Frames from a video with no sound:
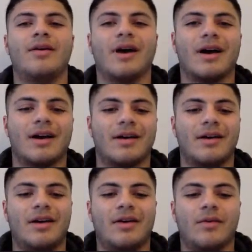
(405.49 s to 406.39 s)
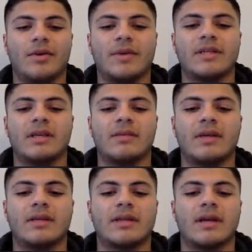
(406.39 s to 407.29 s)
uh, which basically
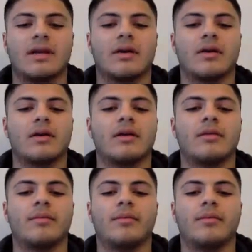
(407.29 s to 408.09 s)
means that it occurred near